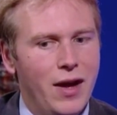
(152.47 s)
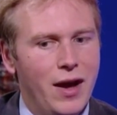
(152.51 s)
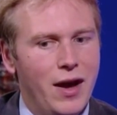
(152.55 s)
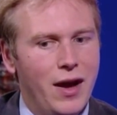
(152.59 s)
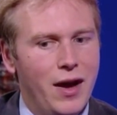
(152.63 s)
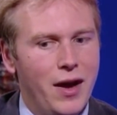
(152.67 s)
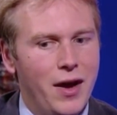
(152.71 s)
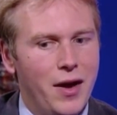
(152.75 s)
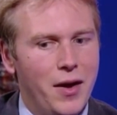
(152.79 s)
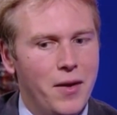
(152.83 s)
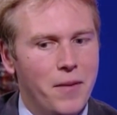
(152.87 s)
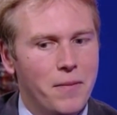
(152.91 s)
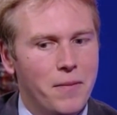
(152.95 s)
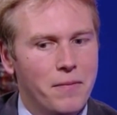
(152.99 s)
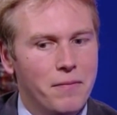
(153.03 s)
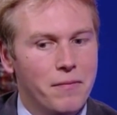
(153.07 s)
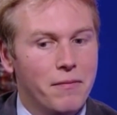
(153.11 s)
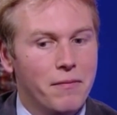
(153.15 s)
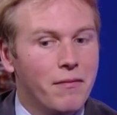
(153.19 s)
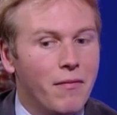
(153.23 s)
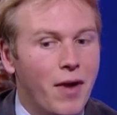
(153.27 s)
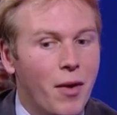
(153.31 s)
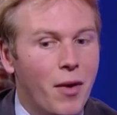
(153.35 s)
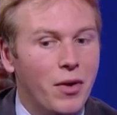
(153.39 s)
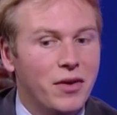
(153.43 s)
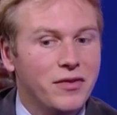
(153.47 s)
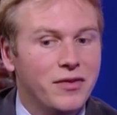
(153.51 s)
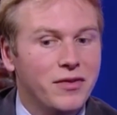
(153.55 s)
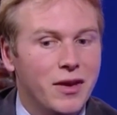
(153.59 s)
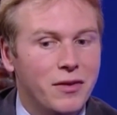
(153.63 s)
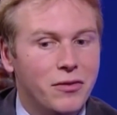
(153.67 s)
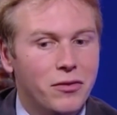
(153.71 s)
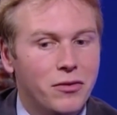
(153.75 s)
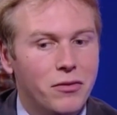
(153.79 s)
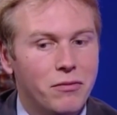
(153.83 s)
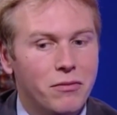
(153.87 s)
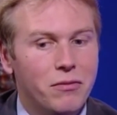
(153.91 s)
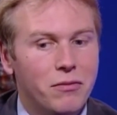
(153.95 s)
I want to
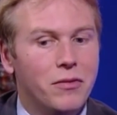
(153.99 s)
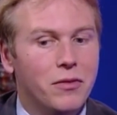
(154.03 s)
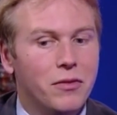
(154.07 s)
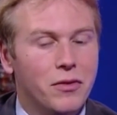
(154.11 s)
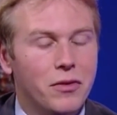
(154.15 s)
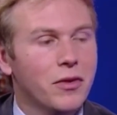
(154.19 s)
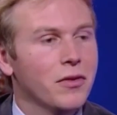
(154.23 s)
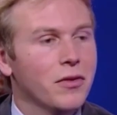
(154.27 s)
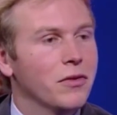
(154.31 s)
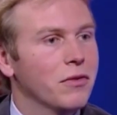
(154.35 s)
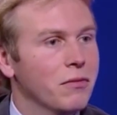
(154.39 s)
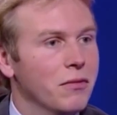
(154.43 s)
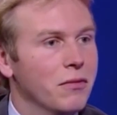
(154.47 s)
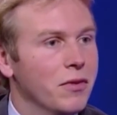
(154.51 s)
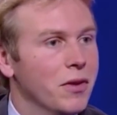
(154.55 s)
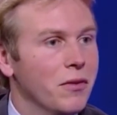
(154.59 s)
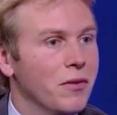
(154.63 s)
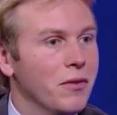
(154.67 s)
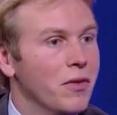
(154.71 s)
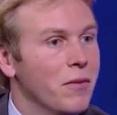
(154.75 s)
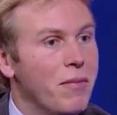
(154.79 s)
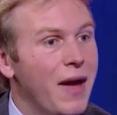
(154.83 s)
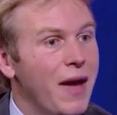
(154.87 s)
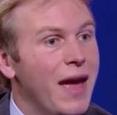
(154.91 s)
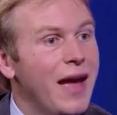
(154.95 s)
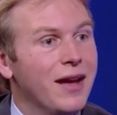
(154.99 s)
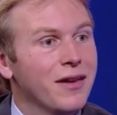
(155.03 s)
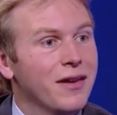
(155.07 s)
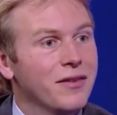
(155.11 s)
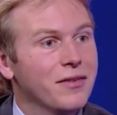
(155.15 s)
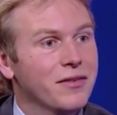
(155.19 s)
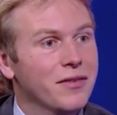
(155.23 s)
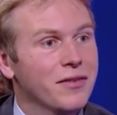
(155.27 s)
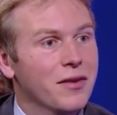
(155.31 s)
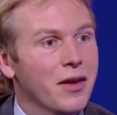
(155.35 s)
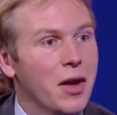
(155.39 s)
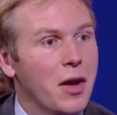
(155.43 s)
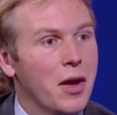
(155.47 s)
say good, you know, the
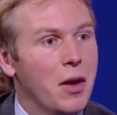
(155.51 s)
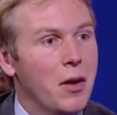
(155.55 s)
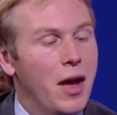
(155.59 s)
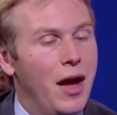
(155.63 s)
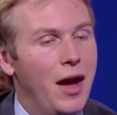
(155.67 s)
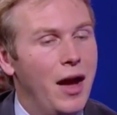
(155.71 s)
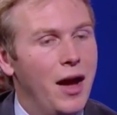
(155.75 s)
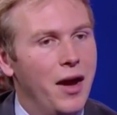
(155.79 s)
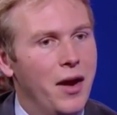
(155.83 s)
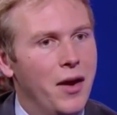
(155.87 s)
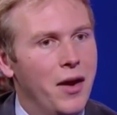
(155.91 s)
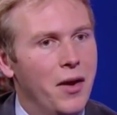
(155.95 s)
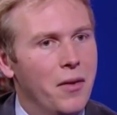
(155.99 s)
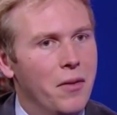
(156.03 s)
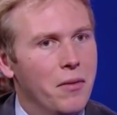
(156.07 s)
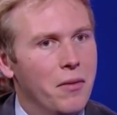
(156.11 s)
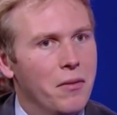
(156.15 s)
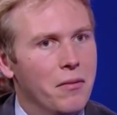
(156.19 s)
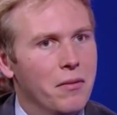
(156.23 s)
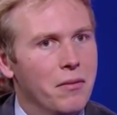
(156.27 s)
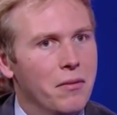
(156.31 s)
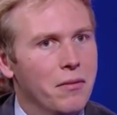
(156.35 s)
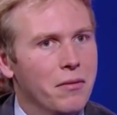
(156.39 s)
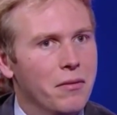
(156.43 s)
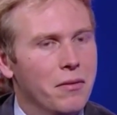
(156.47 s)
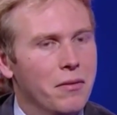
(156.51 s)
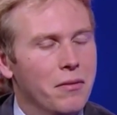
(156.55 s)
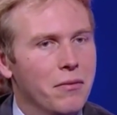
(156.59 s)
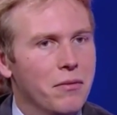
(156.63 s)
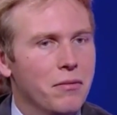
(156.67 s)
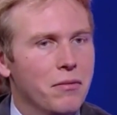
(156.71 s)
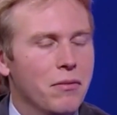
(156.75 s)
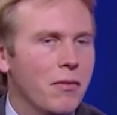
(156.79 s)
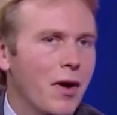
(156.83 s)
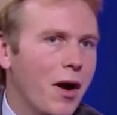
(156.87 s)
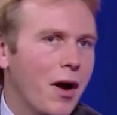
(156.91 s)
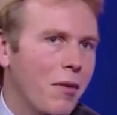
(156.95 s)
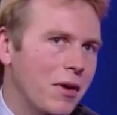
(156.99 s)
best.
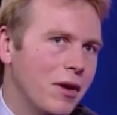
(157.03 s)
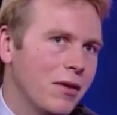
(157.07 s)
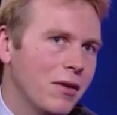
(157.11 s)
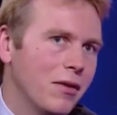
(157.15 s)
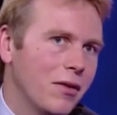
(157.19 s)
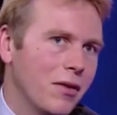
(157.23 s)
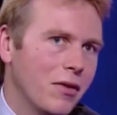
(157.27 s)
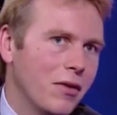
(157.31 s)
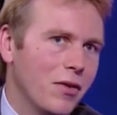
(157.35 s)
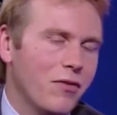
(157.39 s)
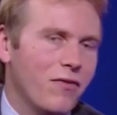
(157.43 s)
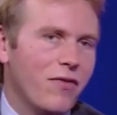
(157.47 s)
I mean,